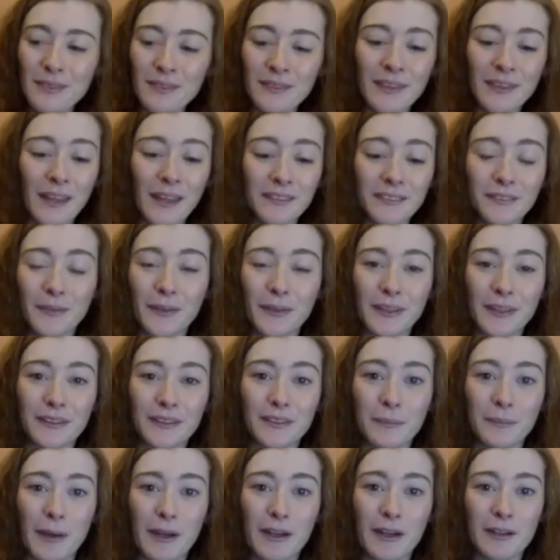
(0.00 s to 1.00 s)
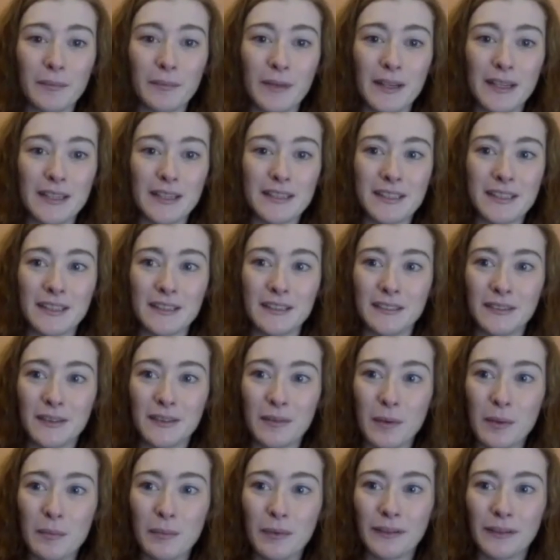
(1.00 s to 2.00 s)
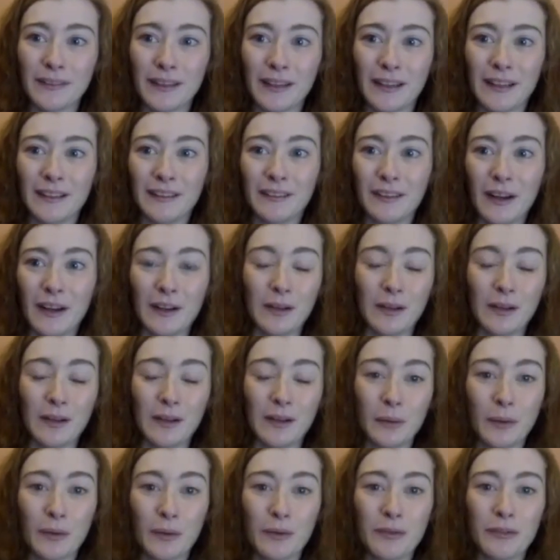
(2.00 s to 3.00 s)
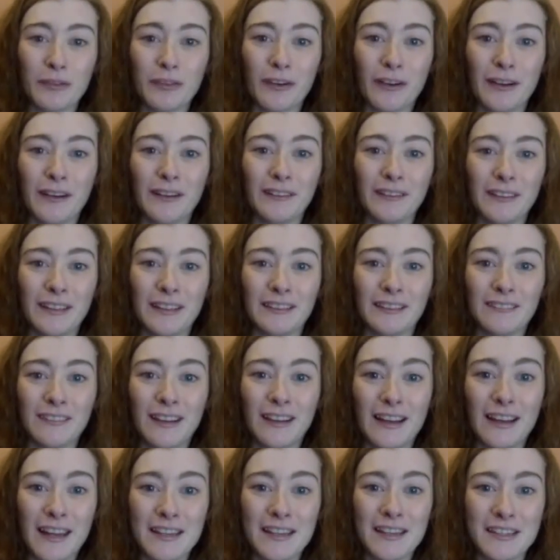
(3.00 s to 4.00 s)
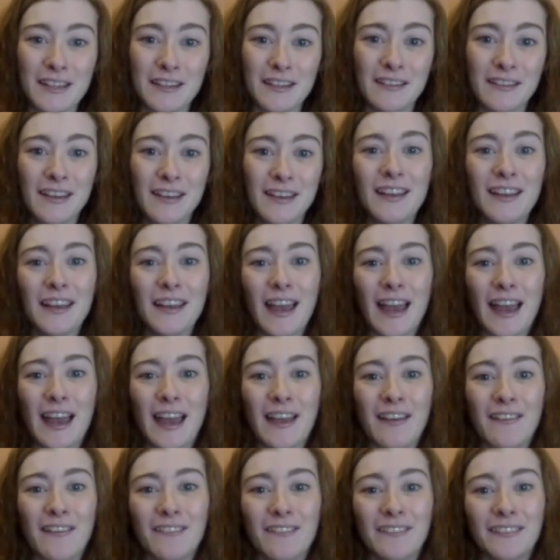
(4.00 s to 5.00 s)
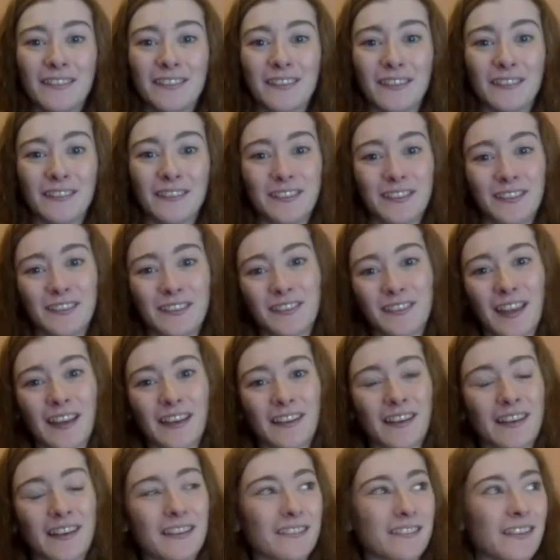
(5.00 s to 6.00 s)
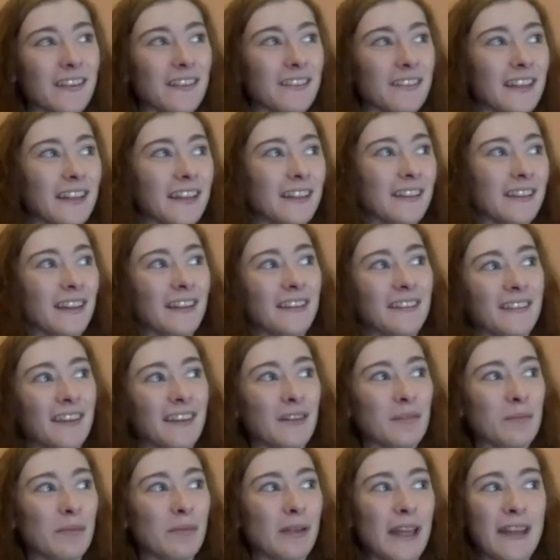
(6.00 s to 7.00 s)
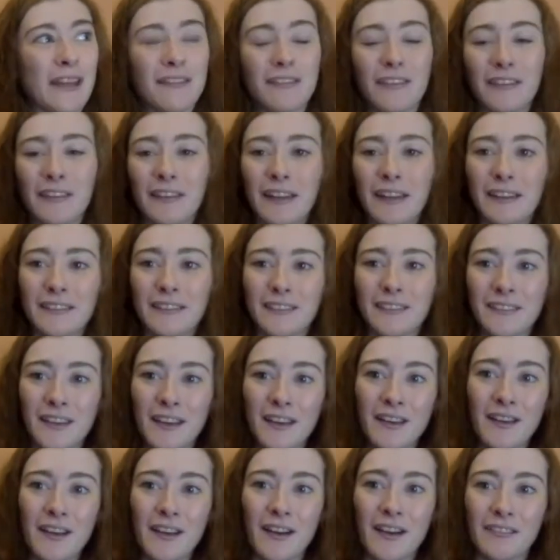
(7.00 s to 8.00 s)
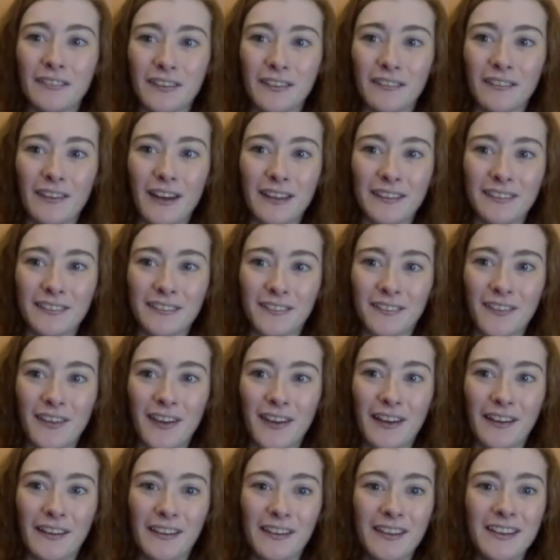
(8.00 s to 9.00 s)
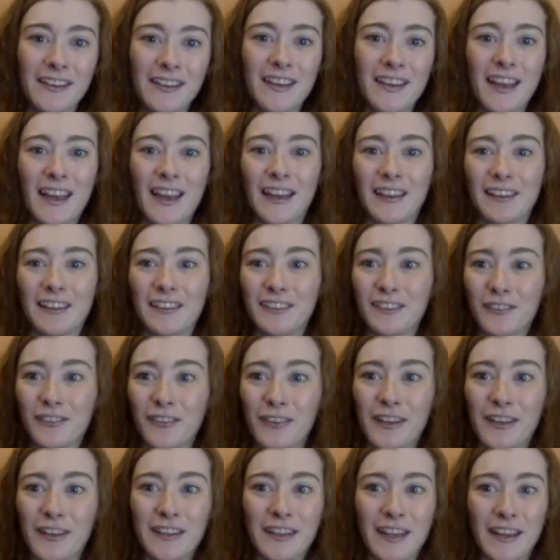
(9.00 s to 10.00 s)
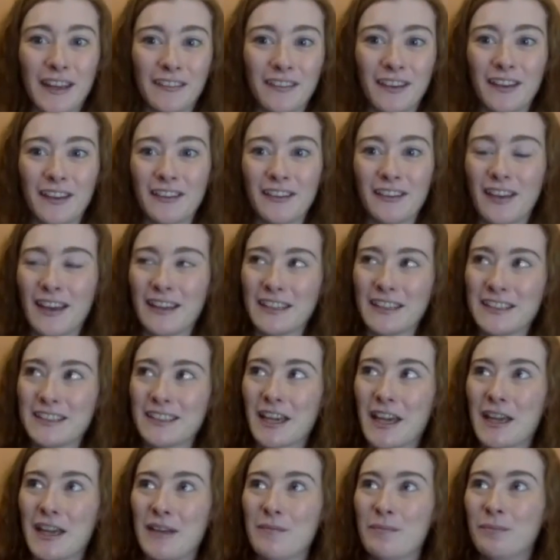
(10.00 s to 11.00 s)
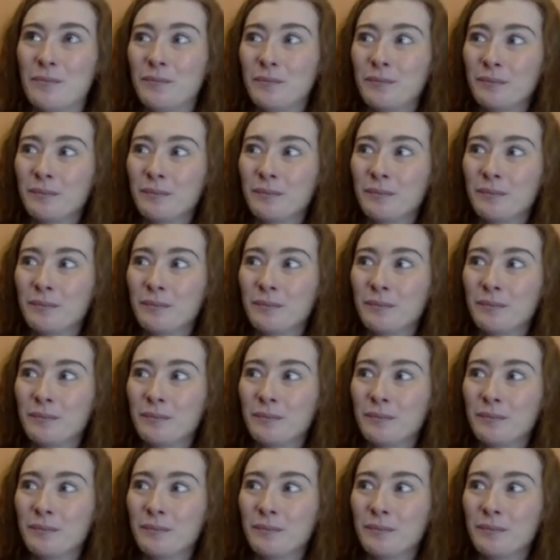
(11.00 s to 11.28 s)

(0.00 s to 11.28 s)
that's what inspired me to come up with our logo for Little Red Edu. So just that kind of uniqueness and playfulness of the red squirrel. And it's funny now, kind of anytime